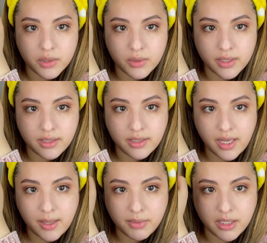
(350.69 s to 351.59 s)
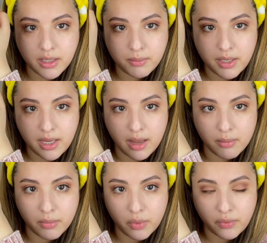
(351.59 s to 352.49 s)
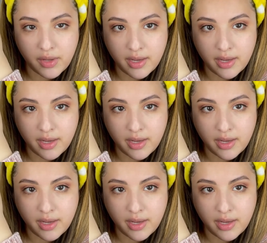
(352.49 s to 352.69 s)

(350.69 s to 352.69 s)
it seems to be moving.